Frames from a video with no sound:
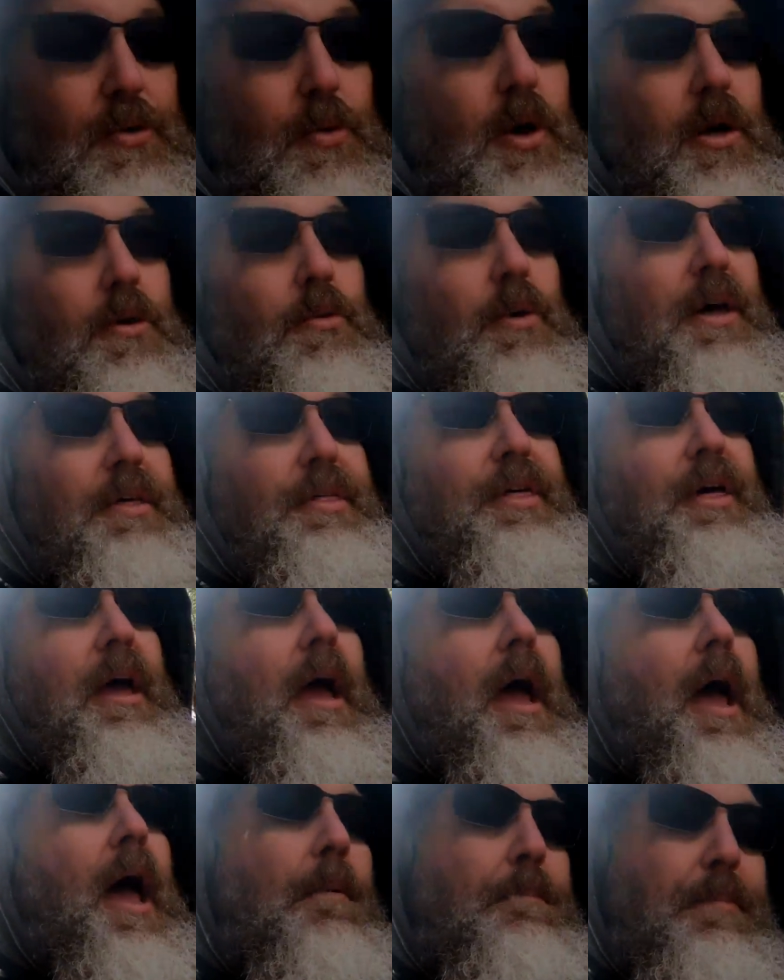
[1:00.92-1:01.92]
to work with.
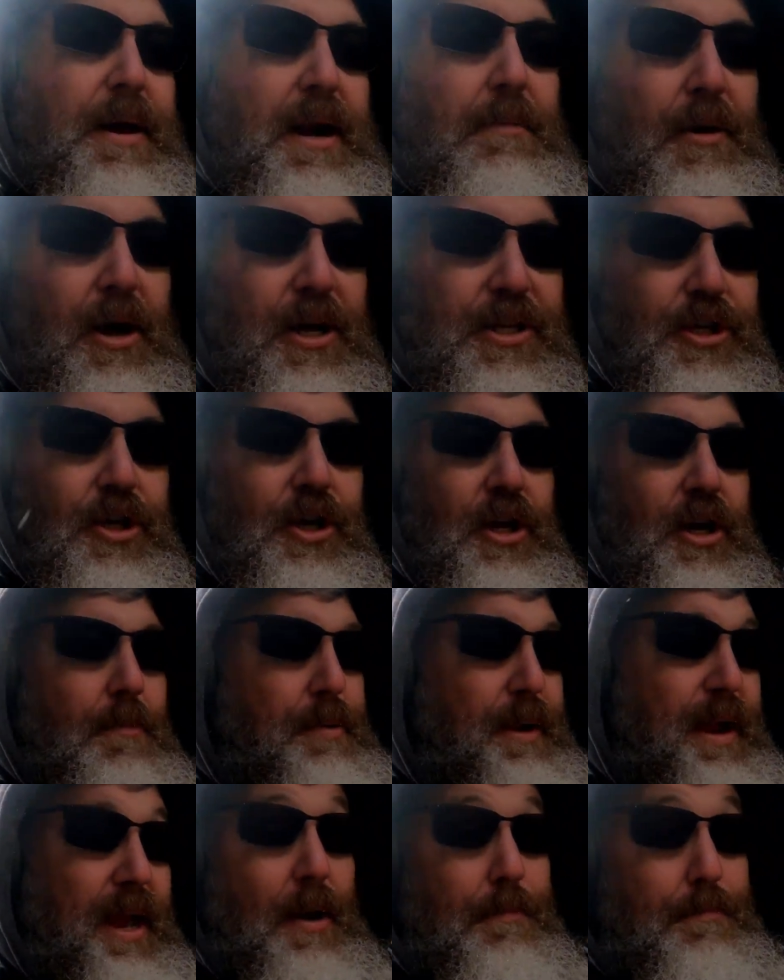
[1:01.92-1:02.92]
But I'm also going to
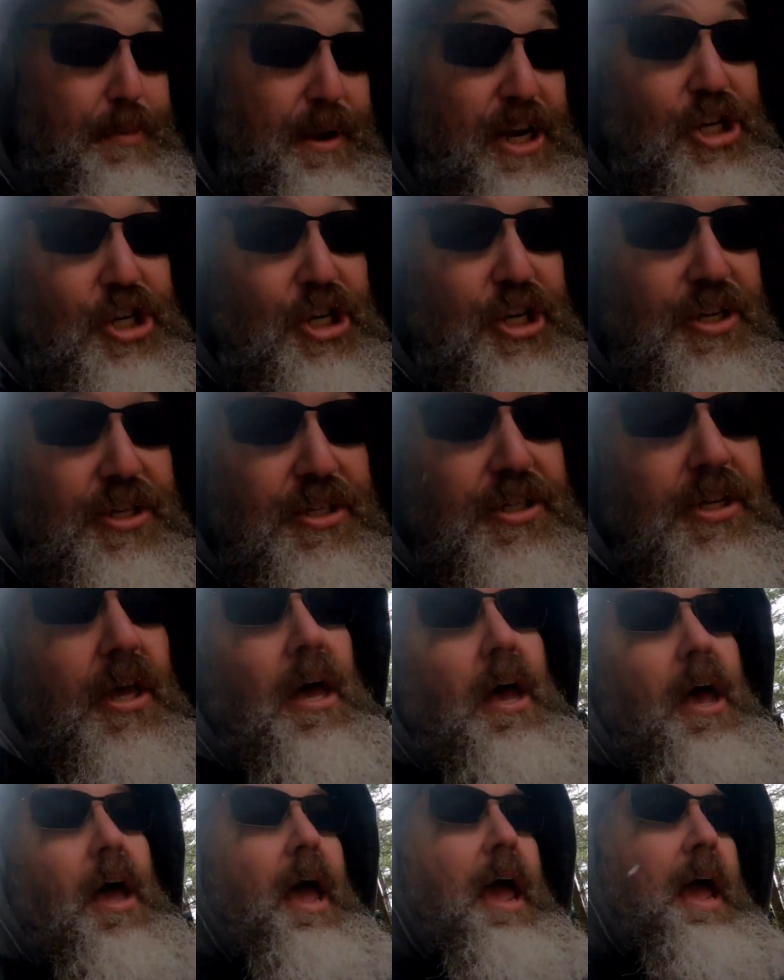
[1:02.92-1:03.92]
be on beaches
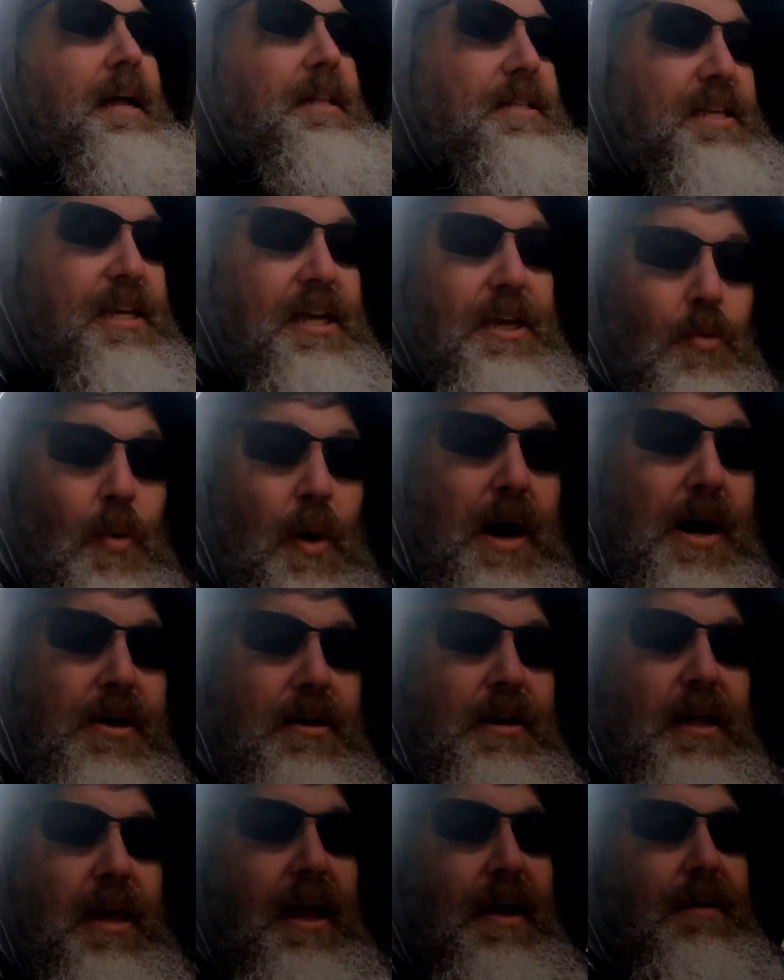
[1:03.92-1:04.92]
and seeing
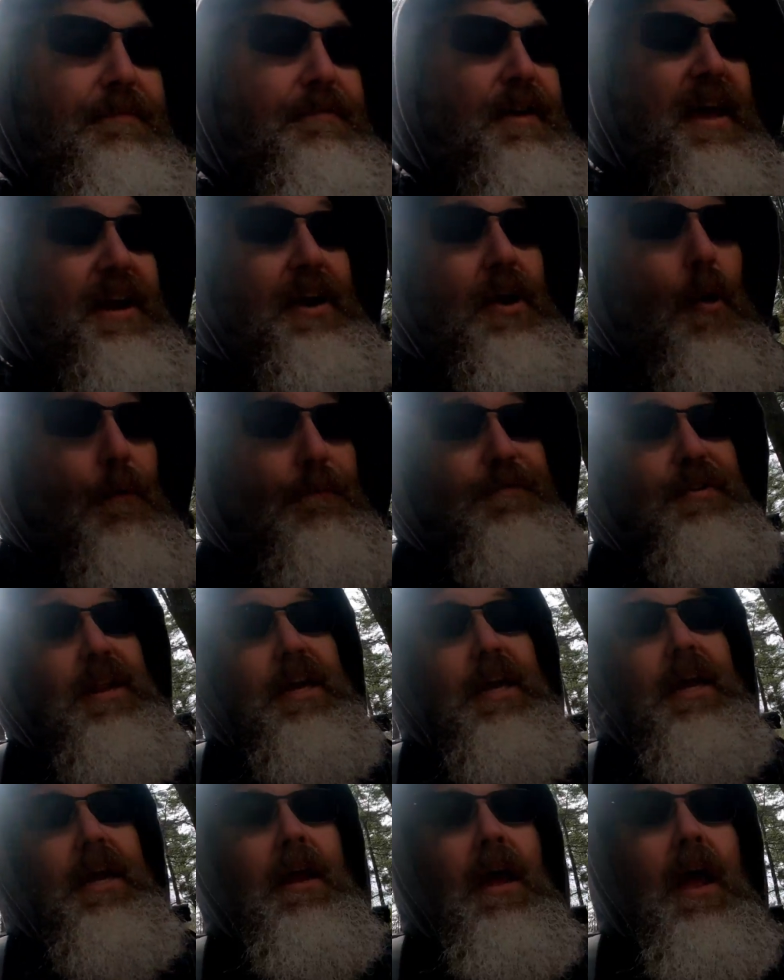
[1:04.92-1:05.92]
wildlife, and
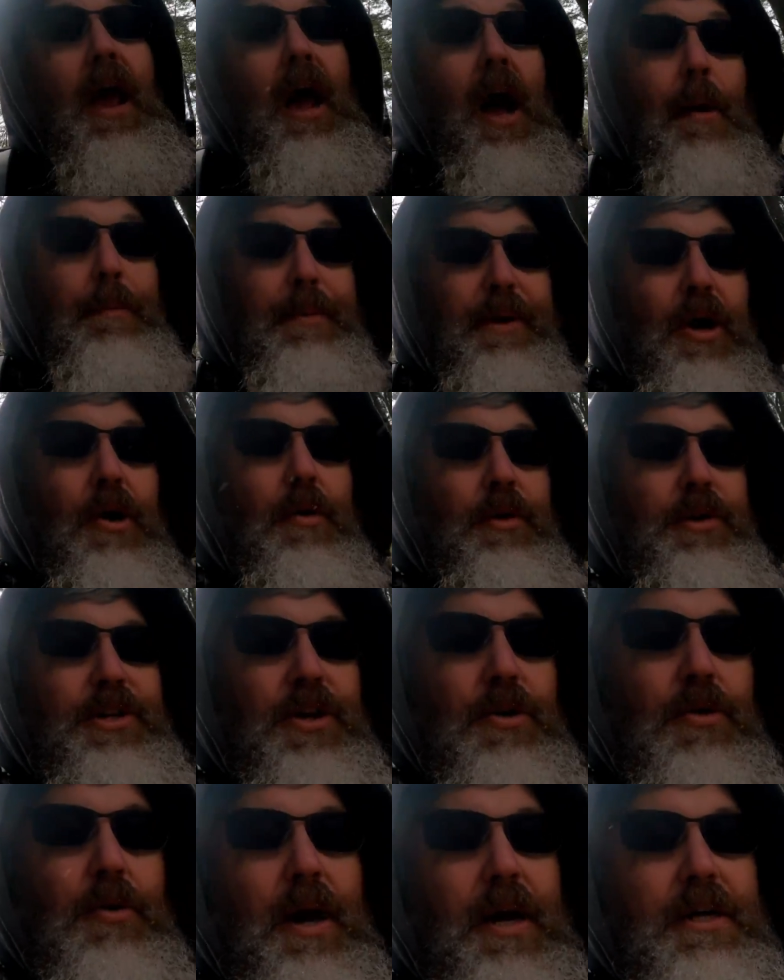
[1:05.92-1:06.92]
hopefully I'll be going
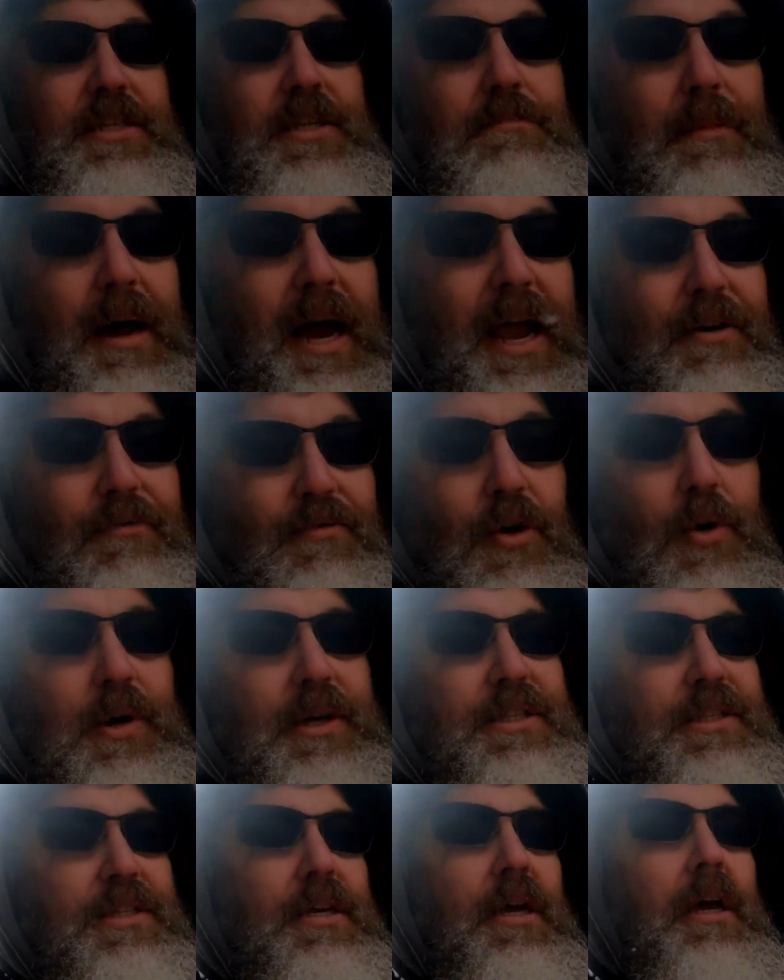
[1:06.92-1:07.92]
to uh, some Mayan
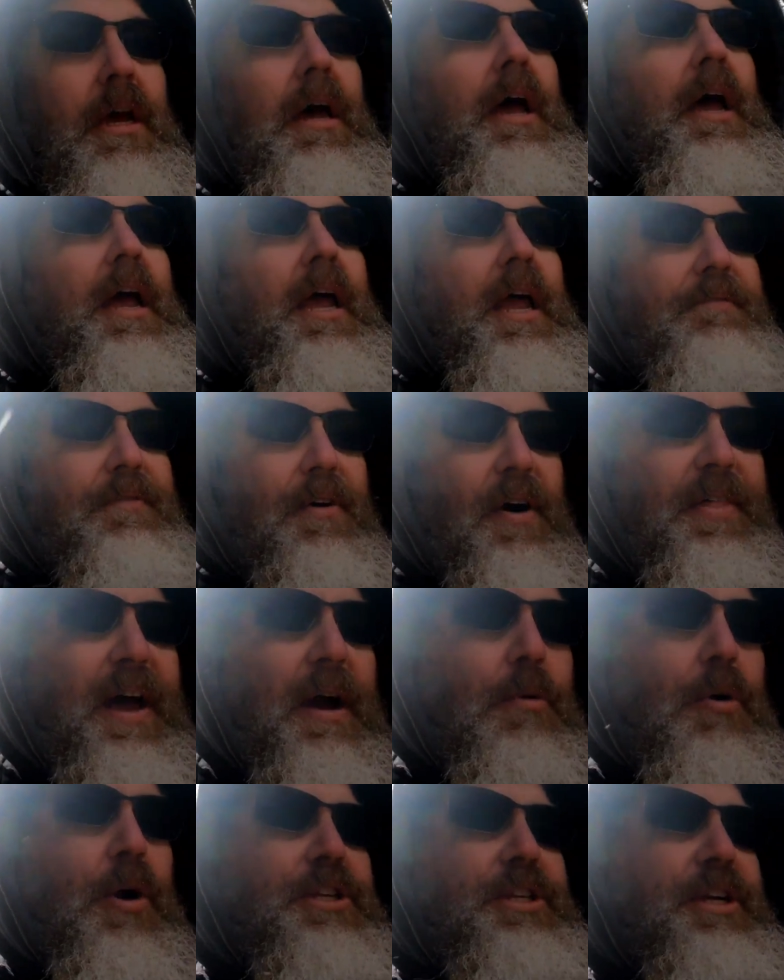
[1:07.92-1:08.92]
ruins if all
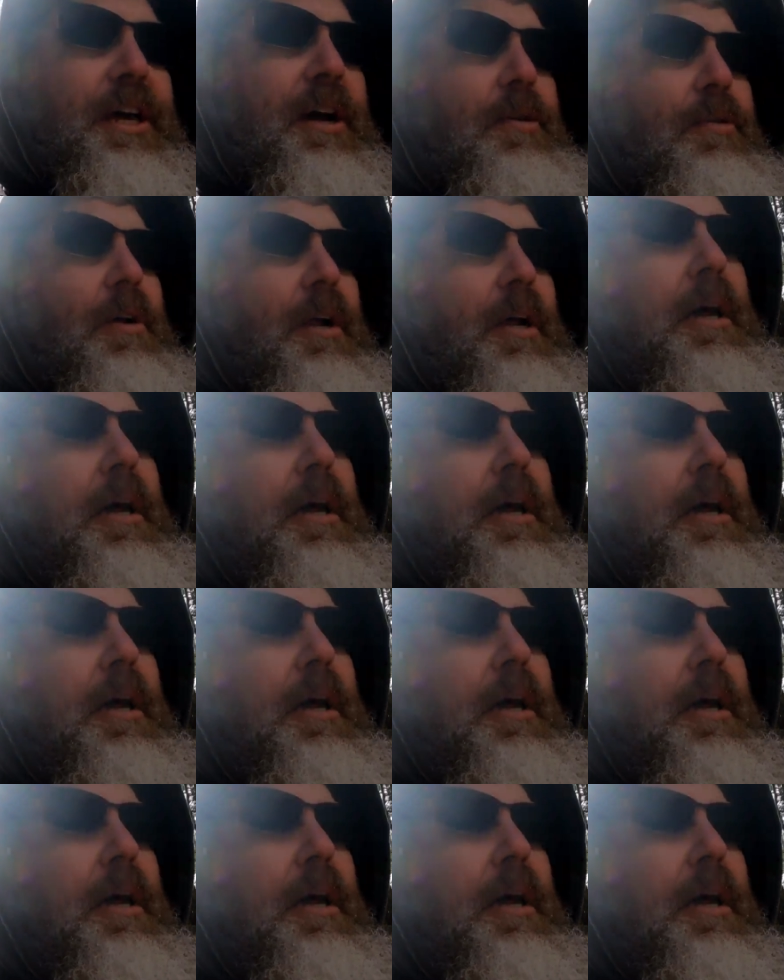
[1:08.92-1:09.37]
that works out.